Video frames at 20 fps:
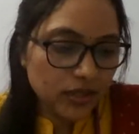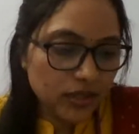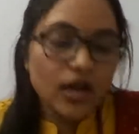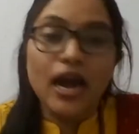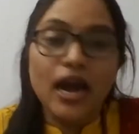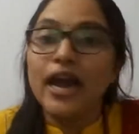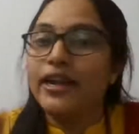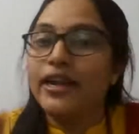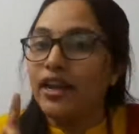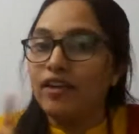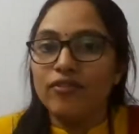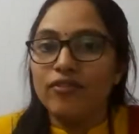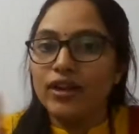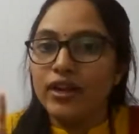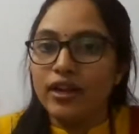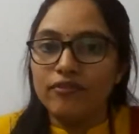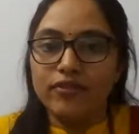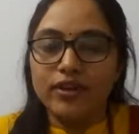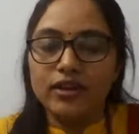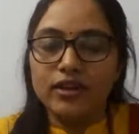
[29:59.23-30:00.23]
and never
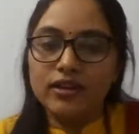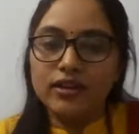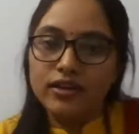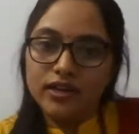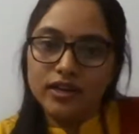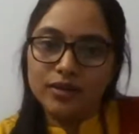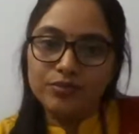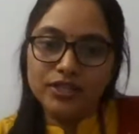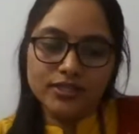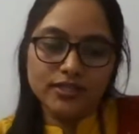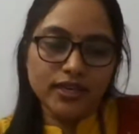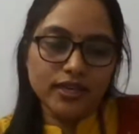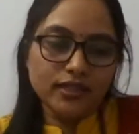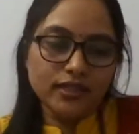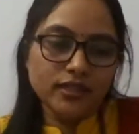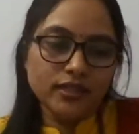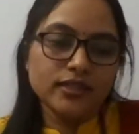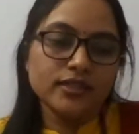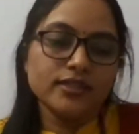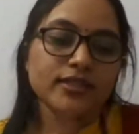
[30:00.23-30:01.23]
ever rub the
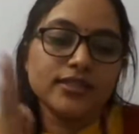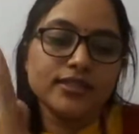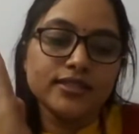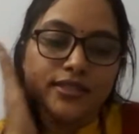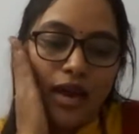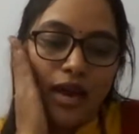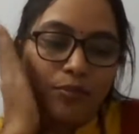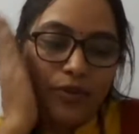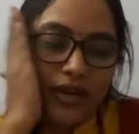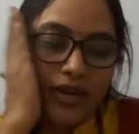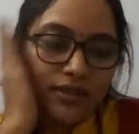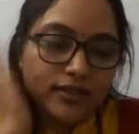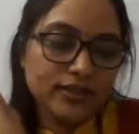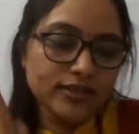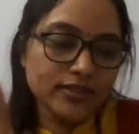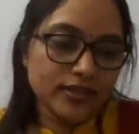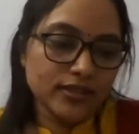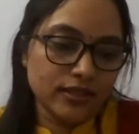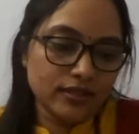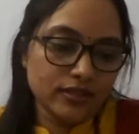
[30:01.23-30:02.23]
skin, just tap dry the
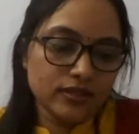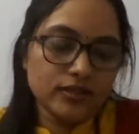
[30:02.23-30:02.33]
skin.